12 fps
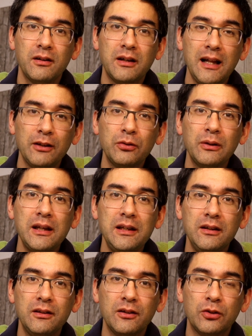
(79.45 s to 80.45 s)

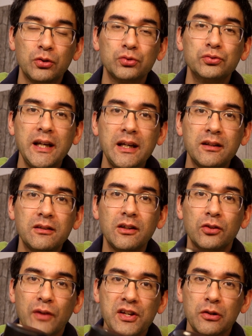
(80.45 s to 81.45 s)
calculating the correct
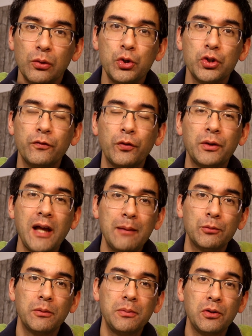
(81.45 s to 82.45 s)
resolution for
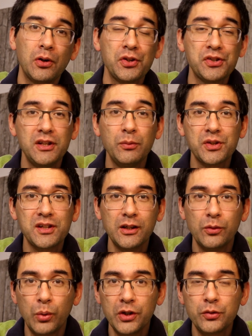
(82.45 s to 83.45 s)
camera, because he was
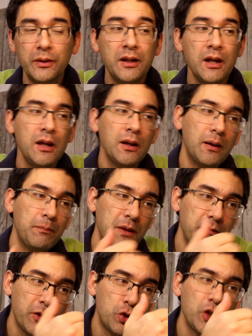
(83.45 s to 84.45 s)
kind of wondering
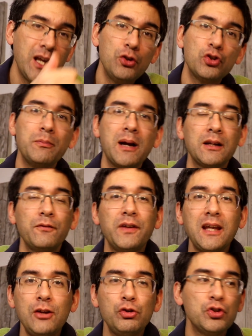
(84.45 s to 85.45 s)
if I change the
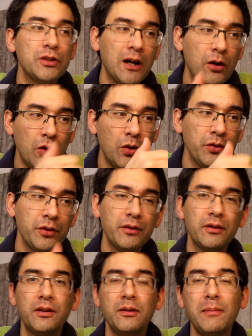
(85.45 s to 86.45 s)
magnification now on
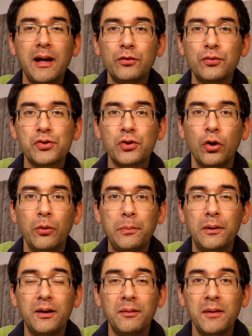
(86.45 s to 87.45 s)
the
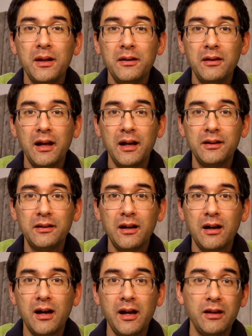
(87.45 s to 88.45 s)
microscope and
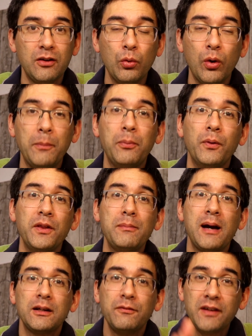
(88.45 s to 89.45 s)
I go up with the
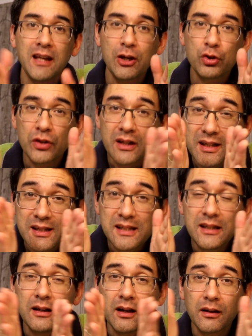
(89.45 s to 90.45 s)
magnification and
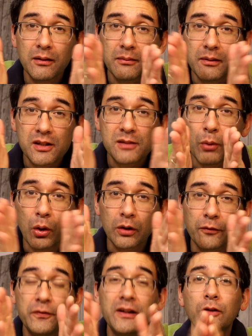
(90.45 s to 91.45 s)
see a
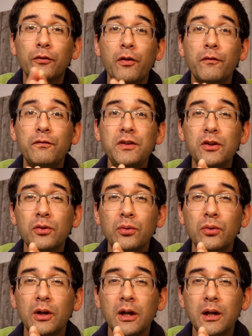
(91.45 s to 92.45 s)
smaller field of
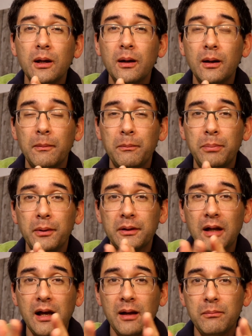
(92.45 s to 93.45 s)
view,
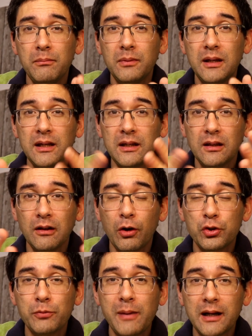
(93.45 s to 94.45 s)
but I'm getting a
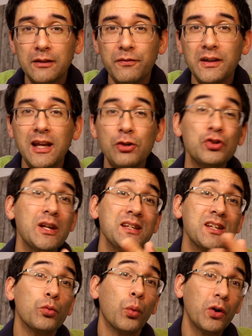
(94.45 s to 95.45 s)
larger magnification,
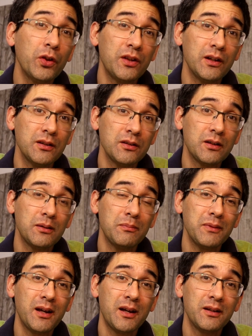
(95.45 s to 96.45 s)
is it worth it?
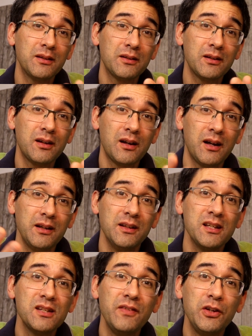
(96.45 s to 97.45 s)

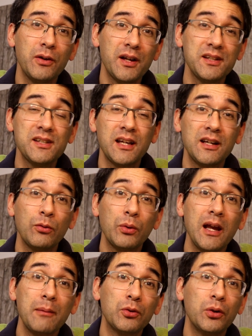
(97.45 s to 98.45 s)
In this video I decided,
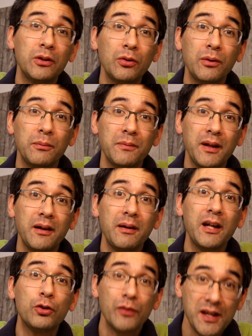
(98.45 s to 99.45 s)
okay, I'm going to
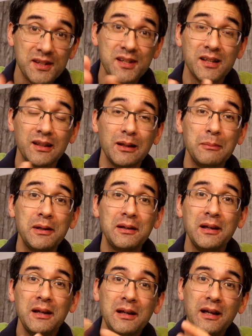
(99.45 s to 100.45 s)
address this a little
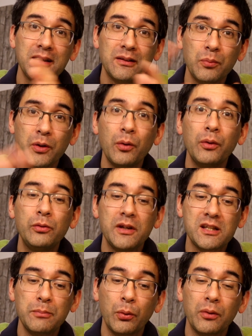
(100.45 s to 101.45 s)
bit, and we're going to
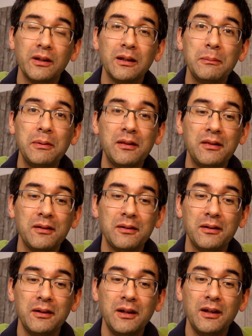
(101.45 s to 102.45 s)
explore a little bit the